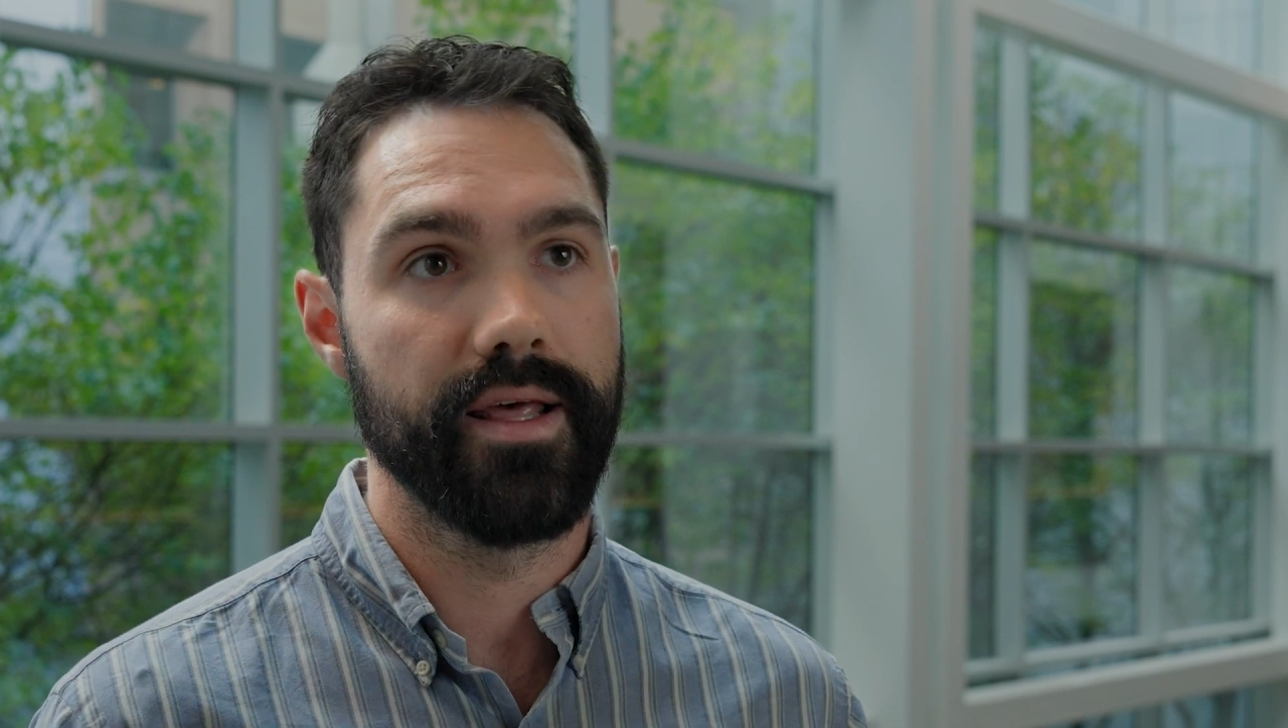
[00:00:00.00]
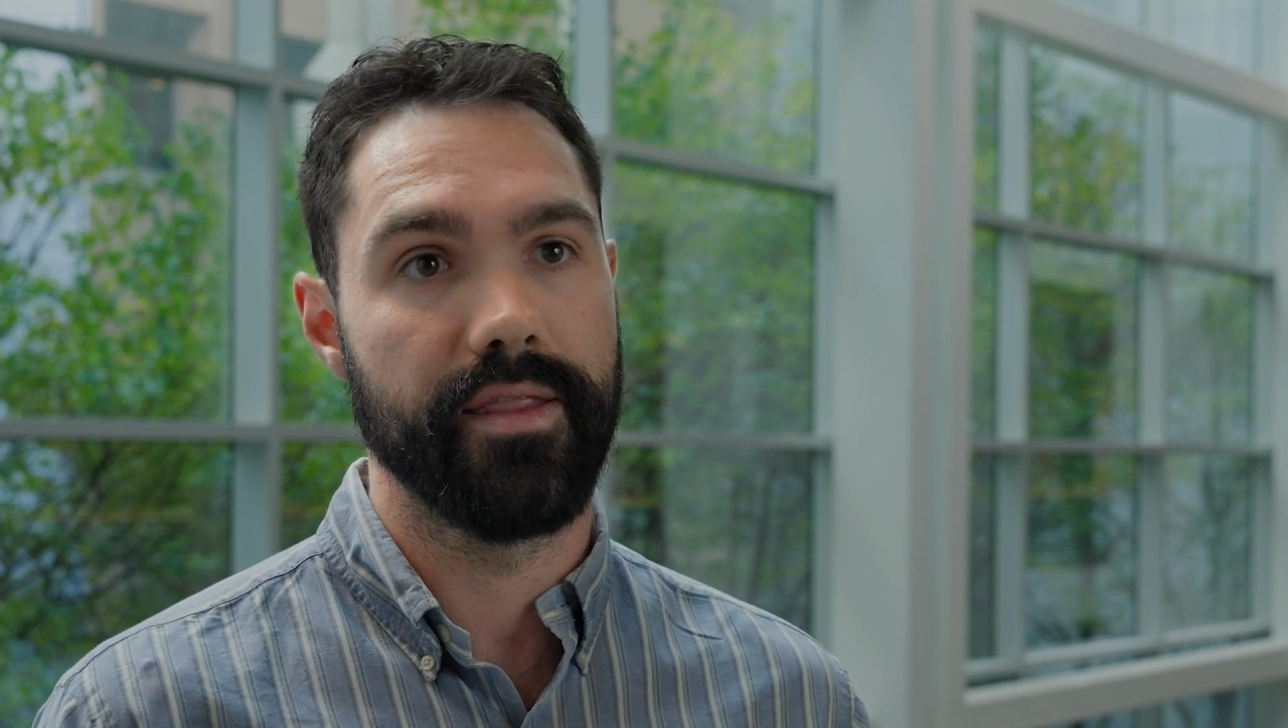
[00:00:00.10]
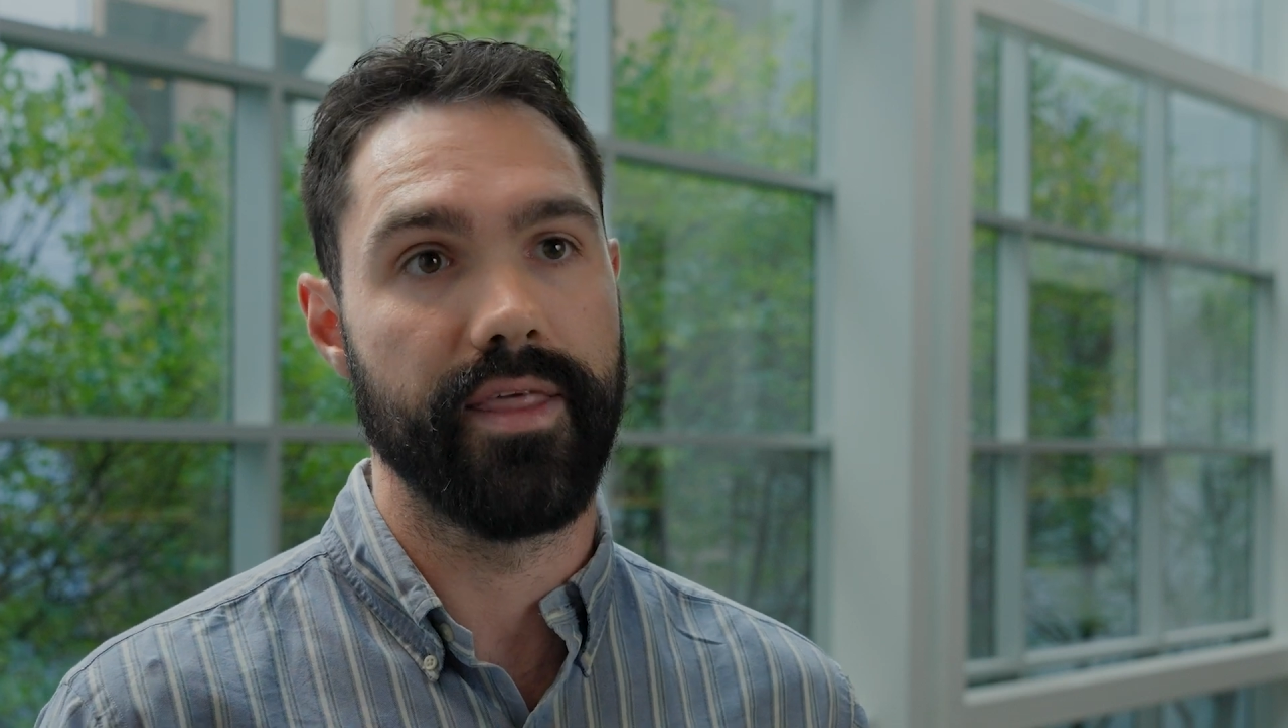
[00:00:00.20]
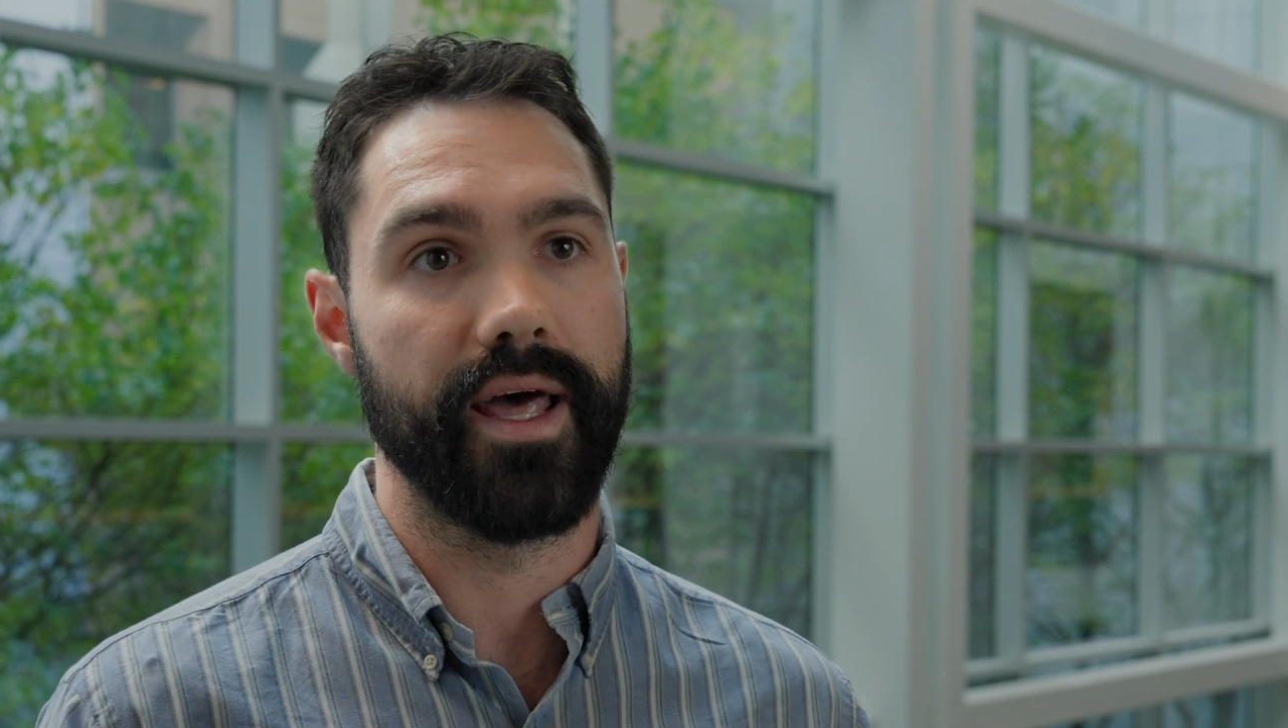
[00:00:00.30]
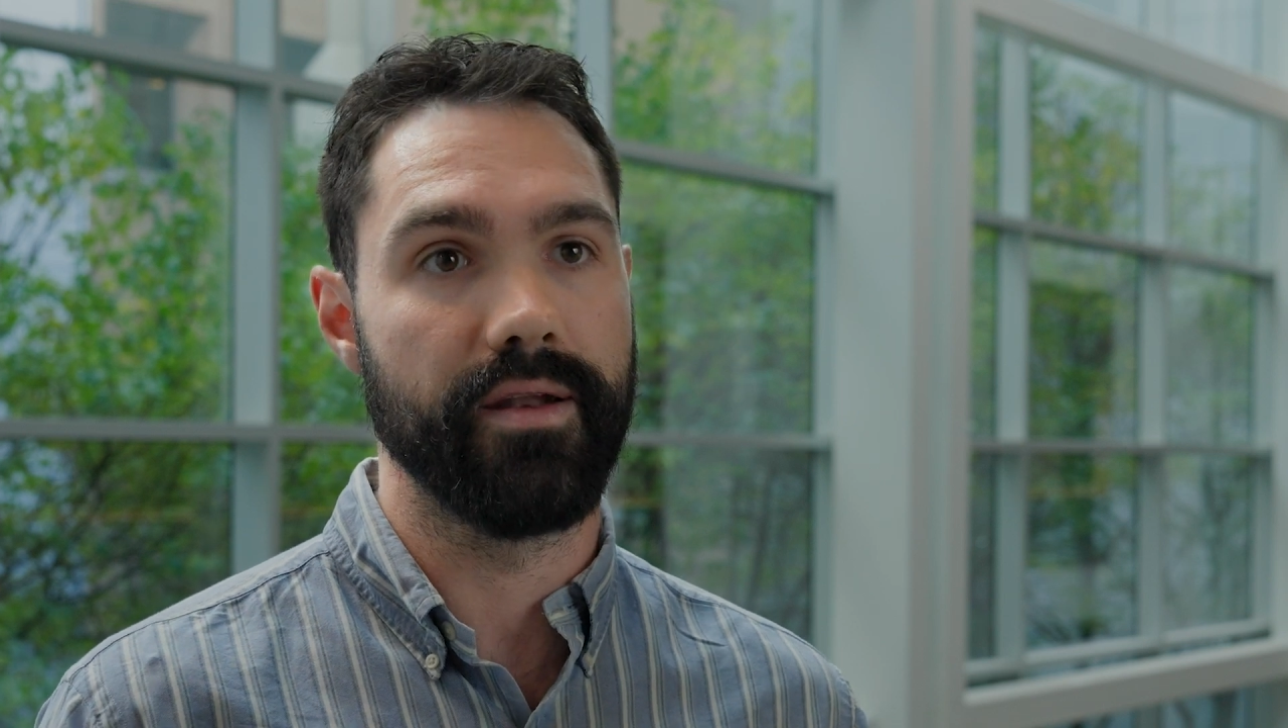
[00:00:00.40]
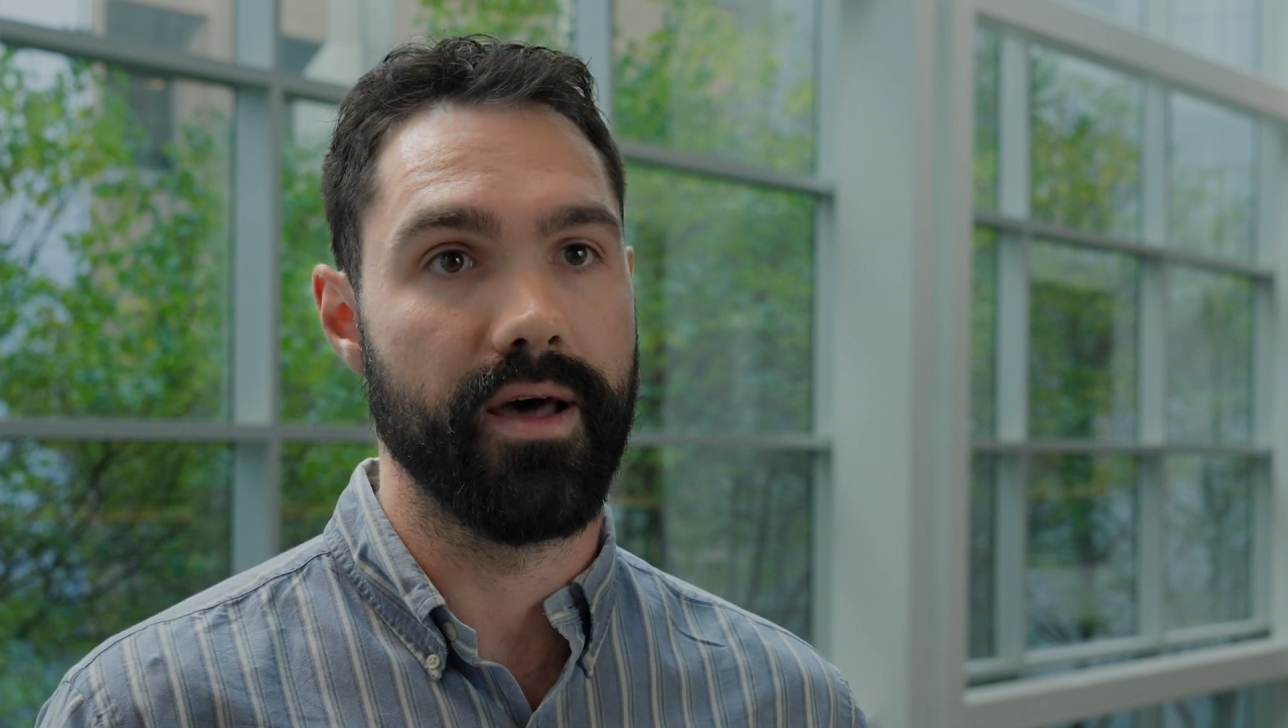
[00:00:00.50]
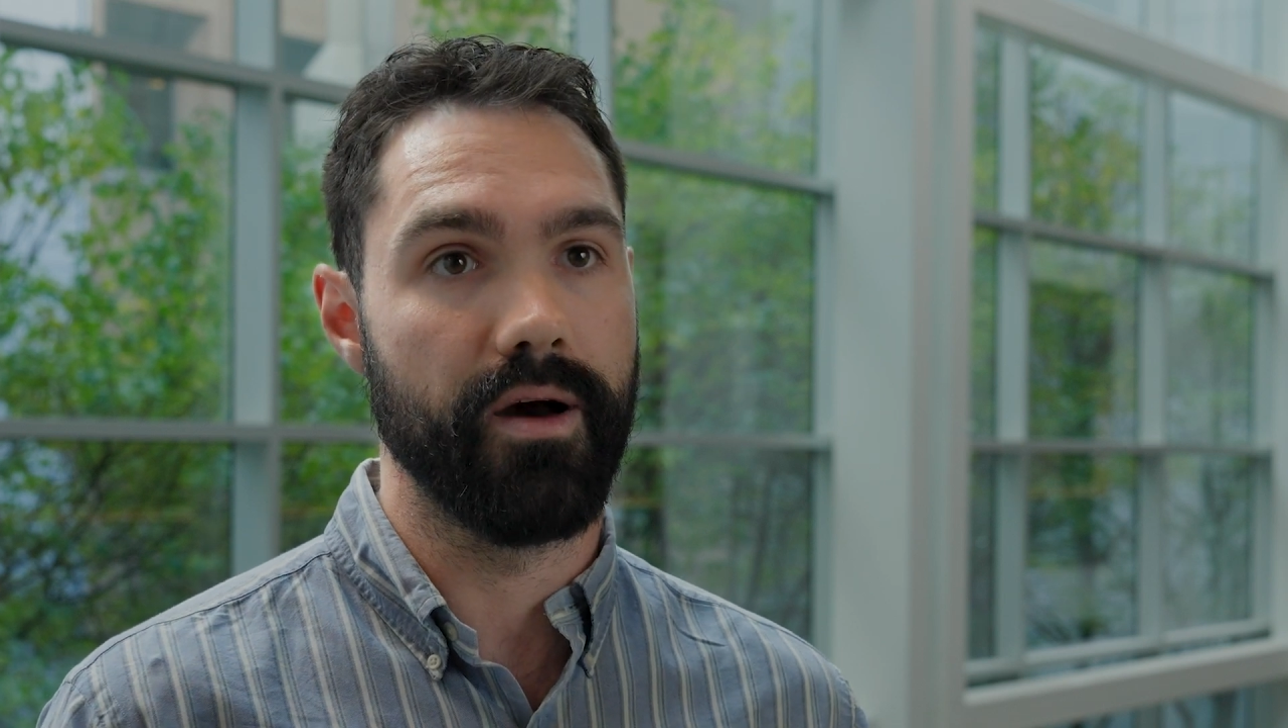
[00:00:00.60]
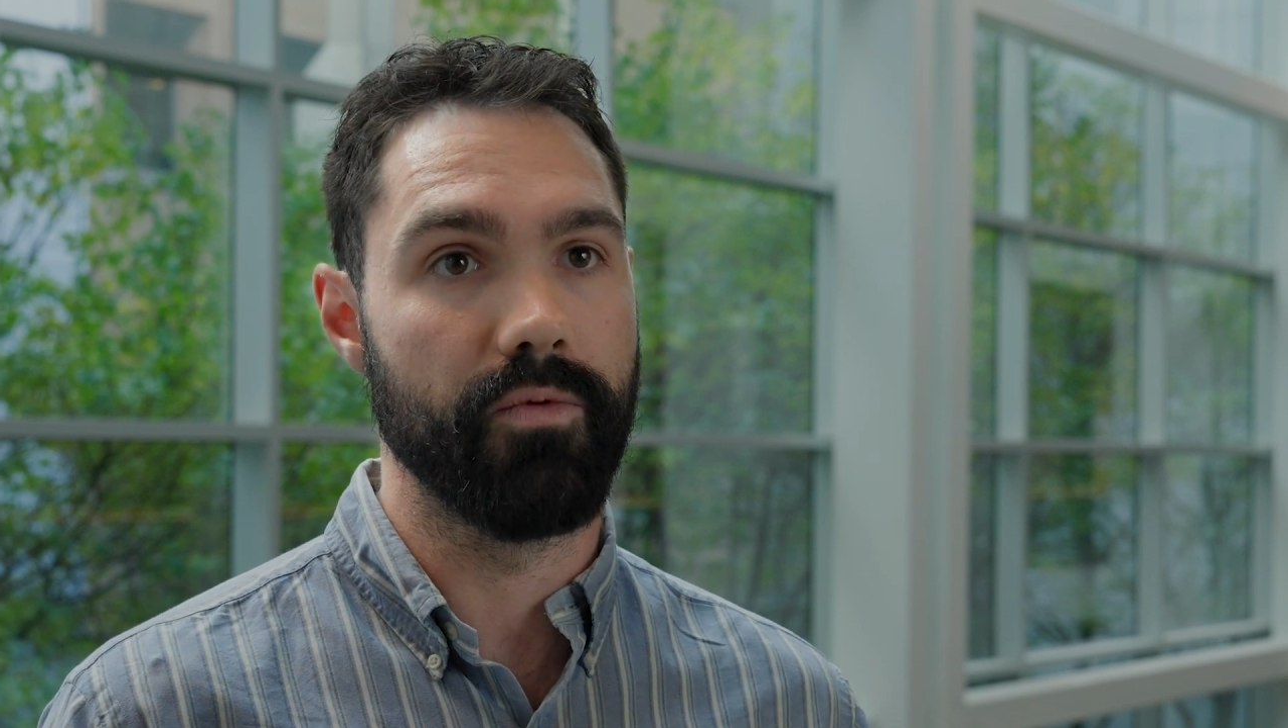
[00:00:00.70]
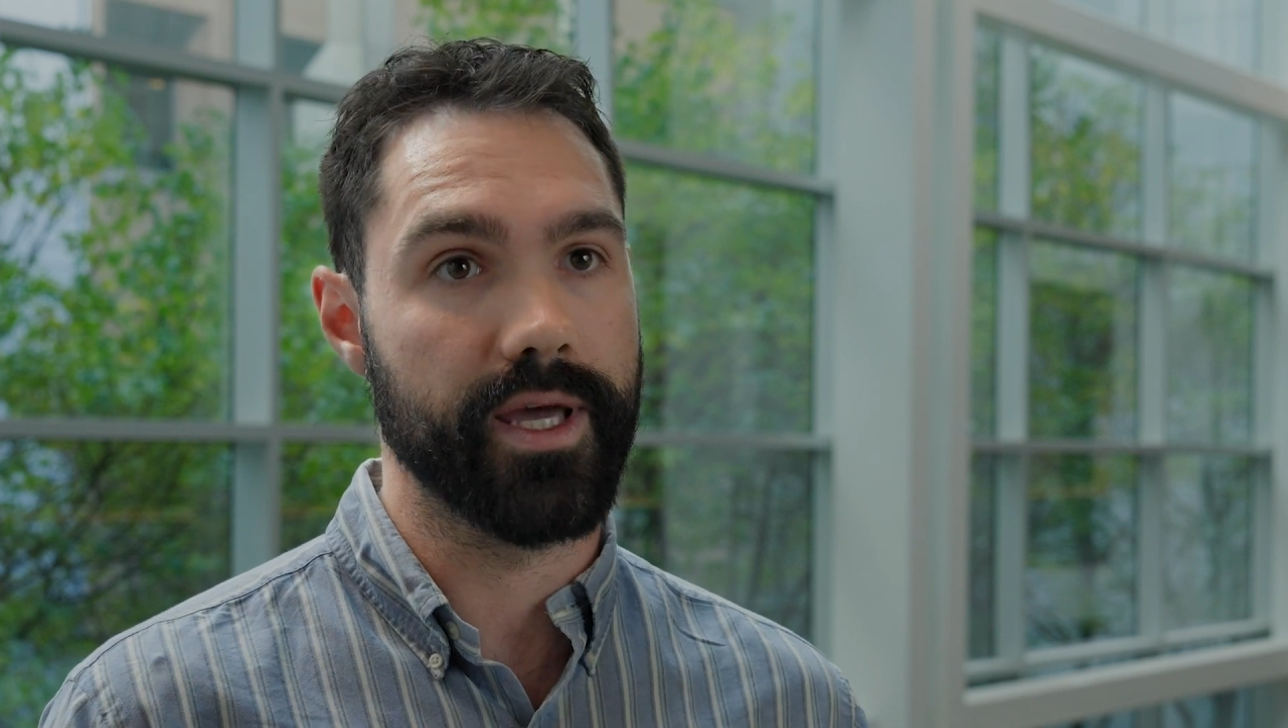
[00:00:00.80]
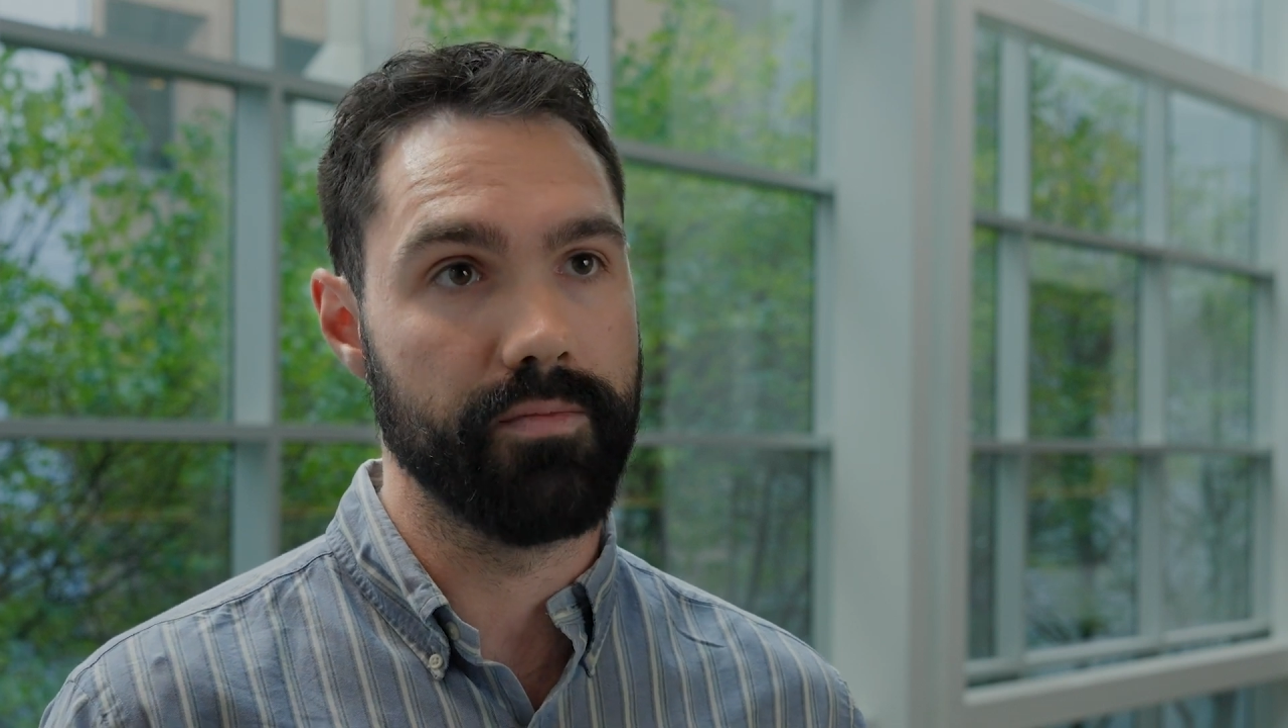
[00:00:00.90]
then
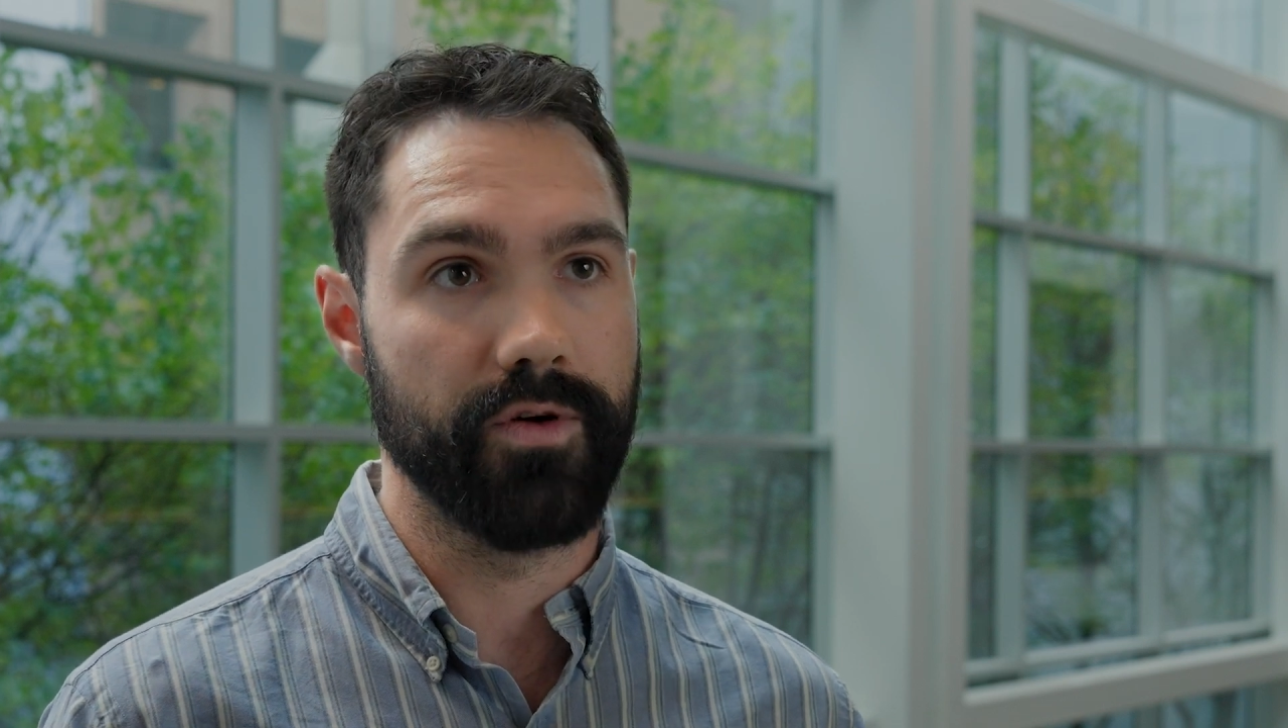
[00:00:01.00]
we can